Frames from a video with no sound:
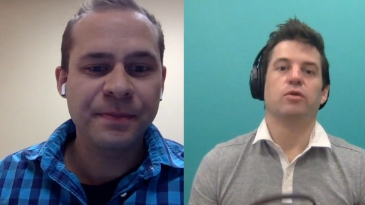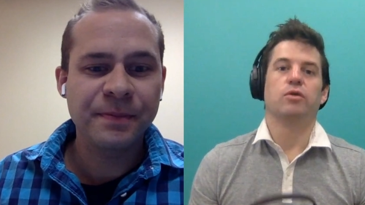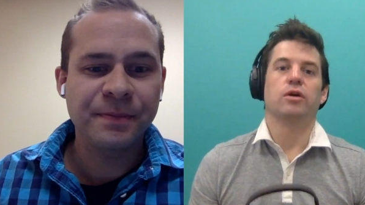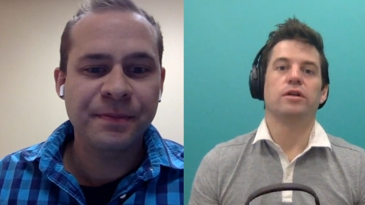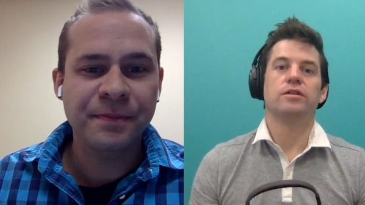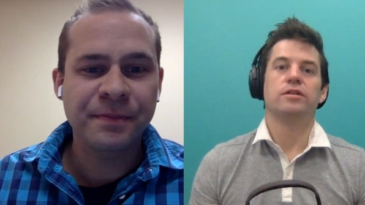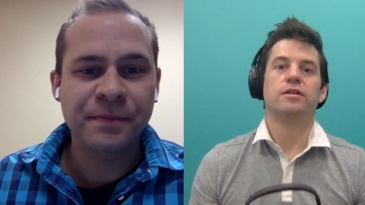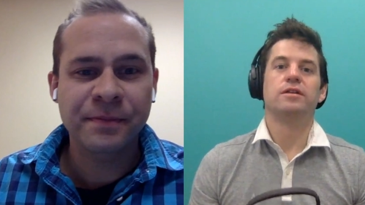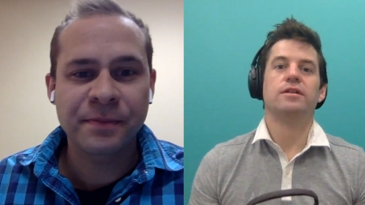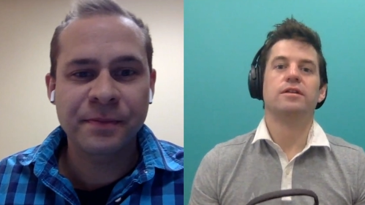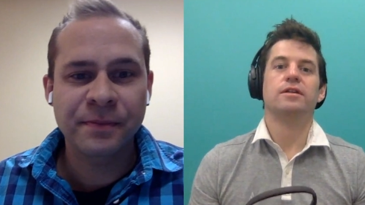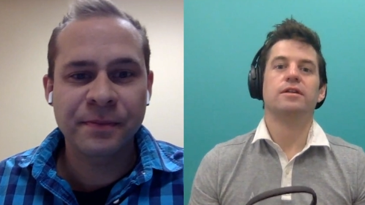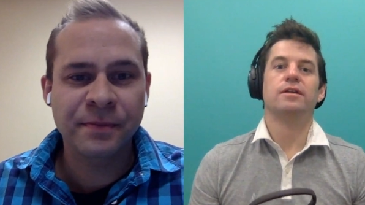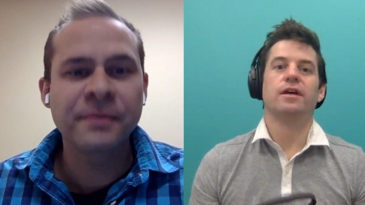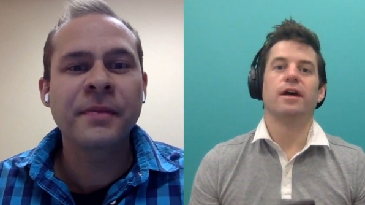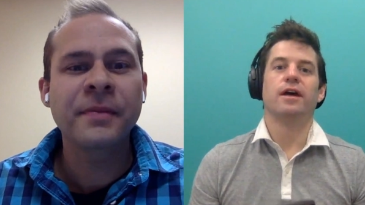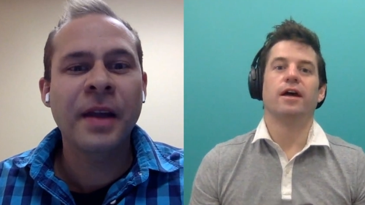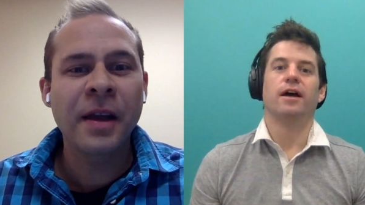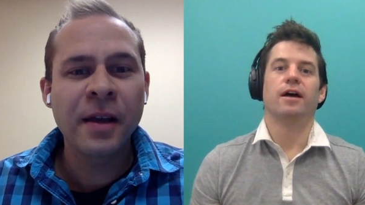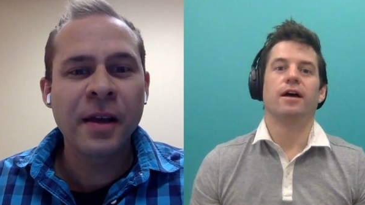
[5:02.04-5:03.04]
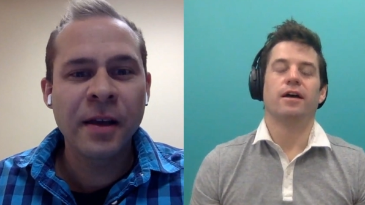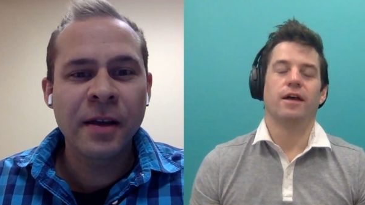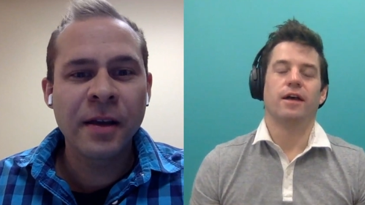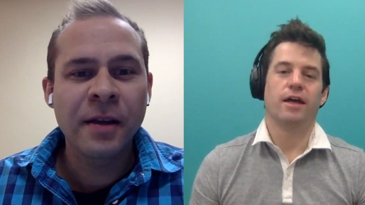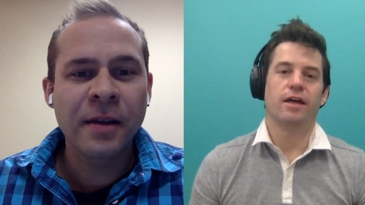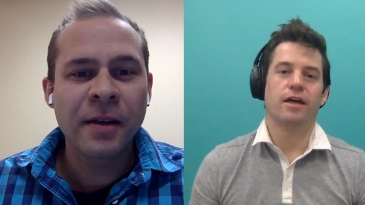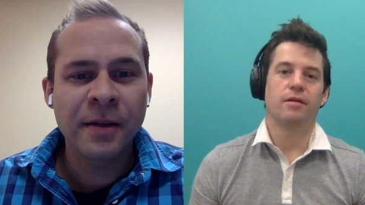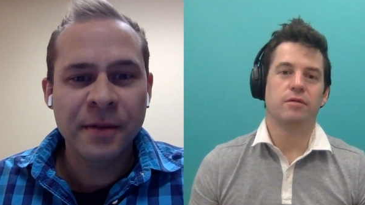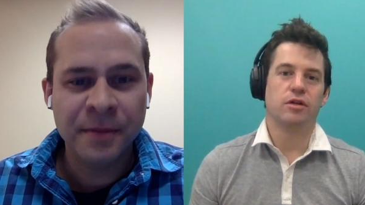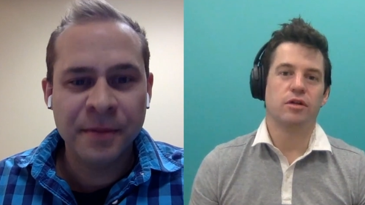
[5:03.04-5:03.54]
Speaker 1: it works.
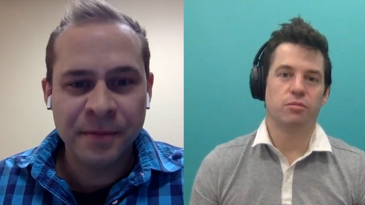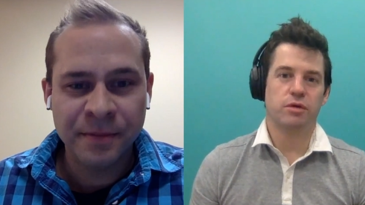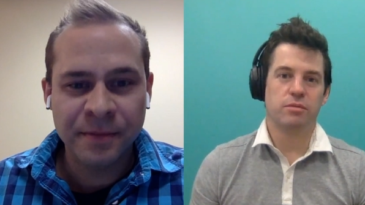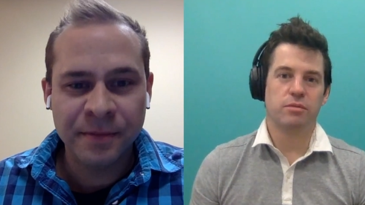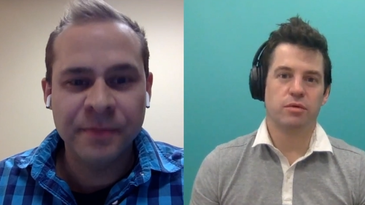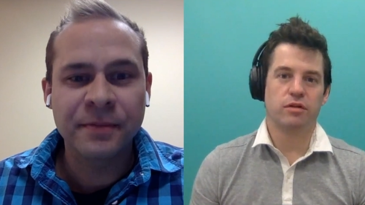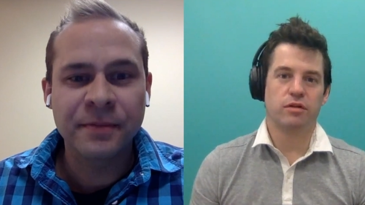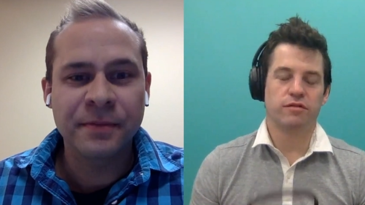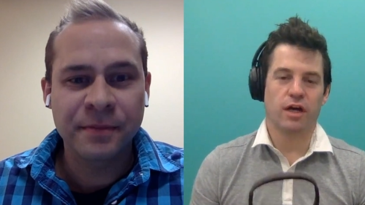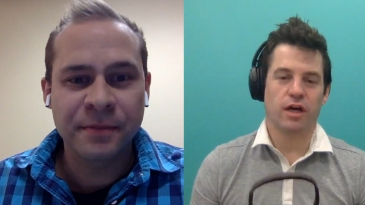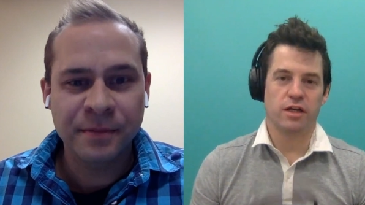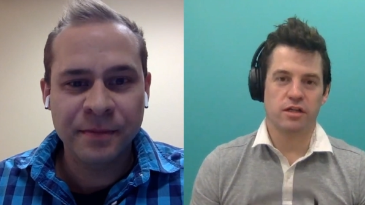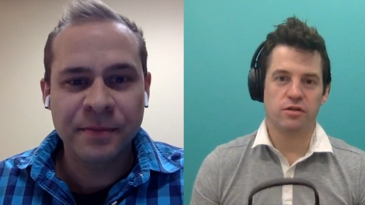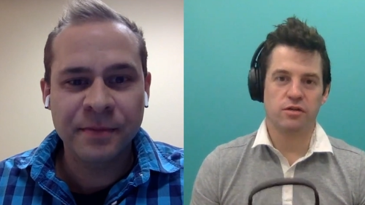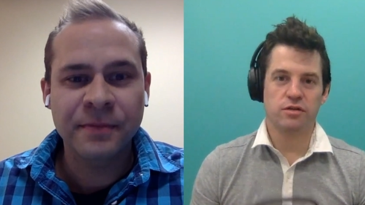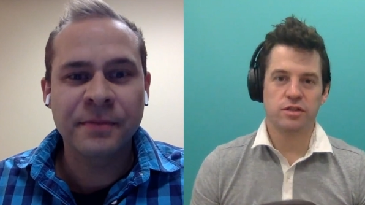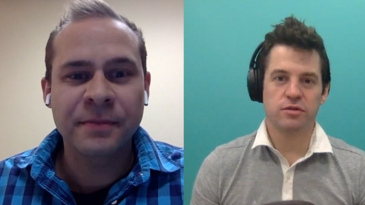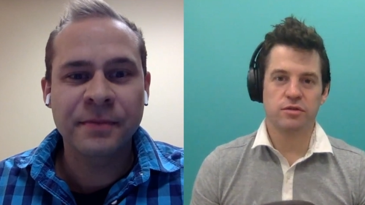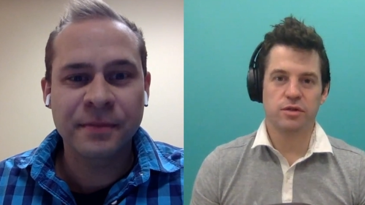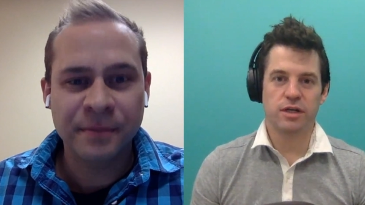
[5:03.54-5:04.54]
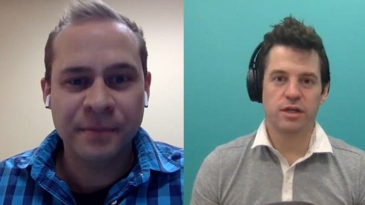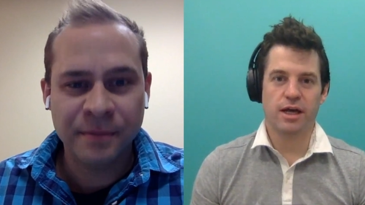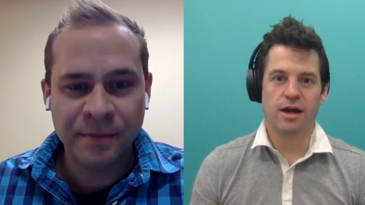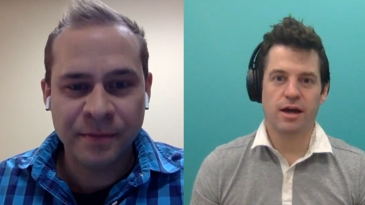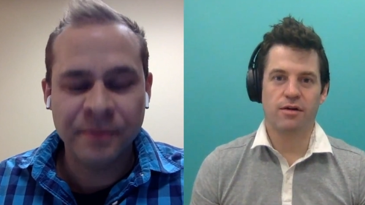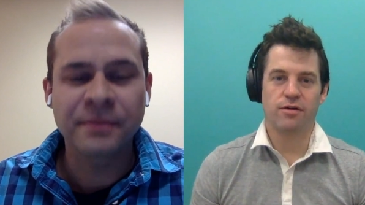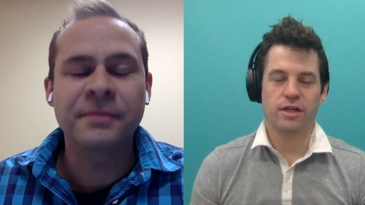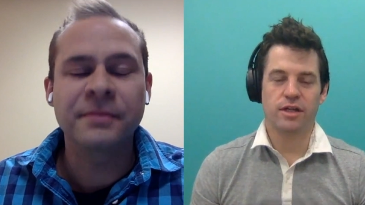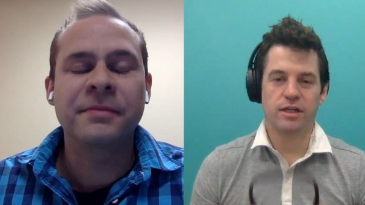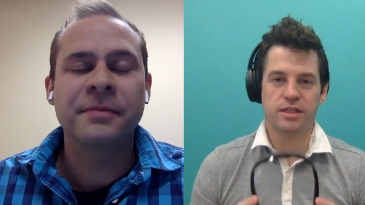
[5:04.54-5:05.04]
And, you know, people have gotten used to it
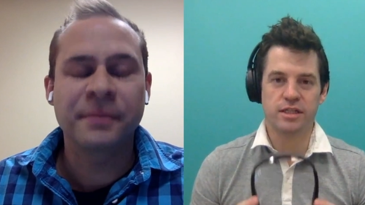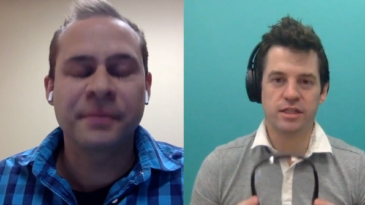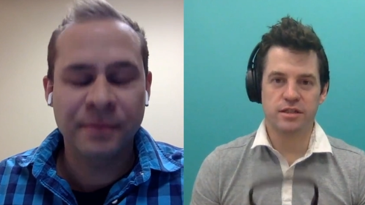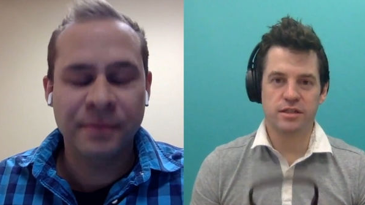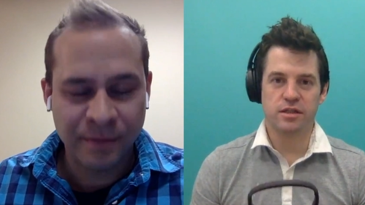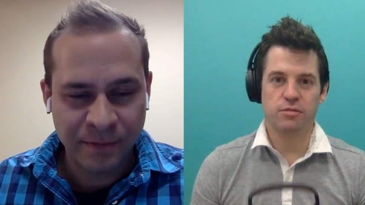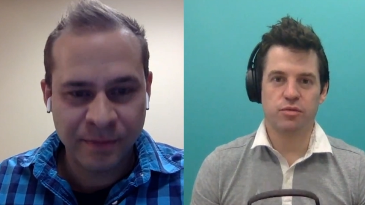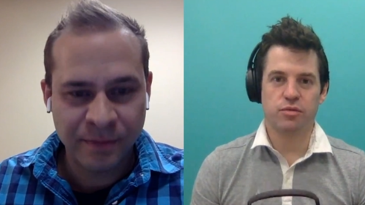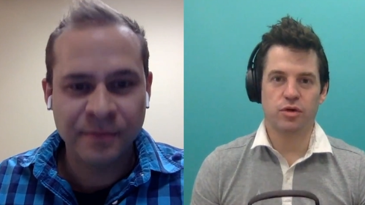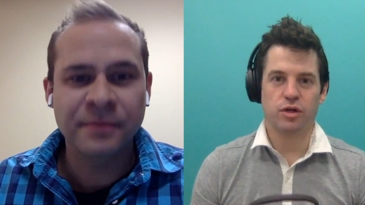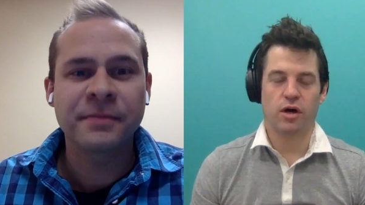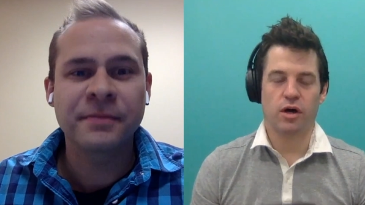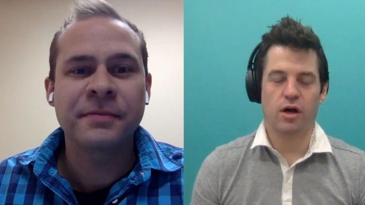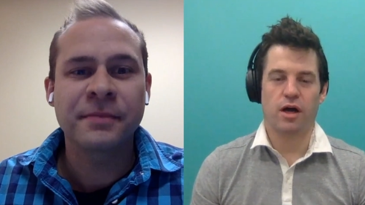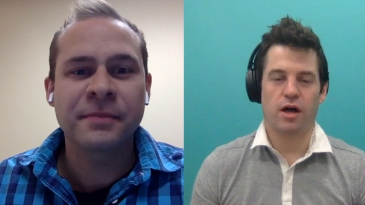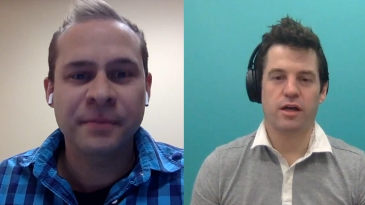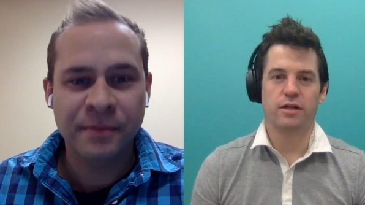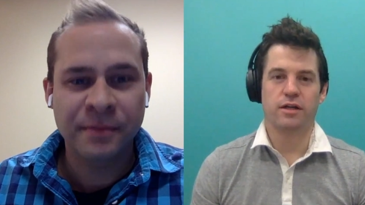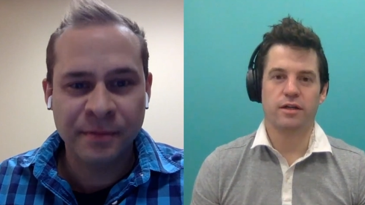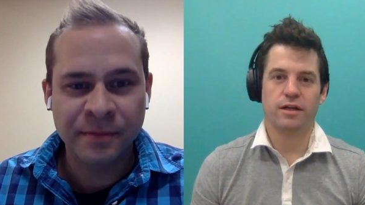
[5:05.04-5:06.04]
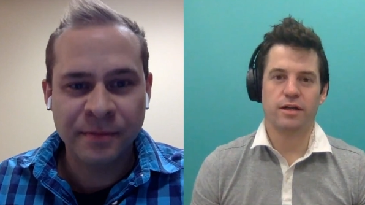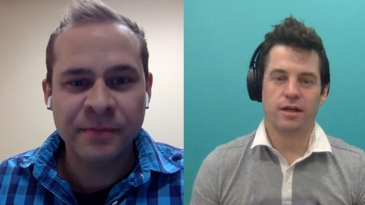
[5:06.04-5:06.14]
now and it's easy to put on.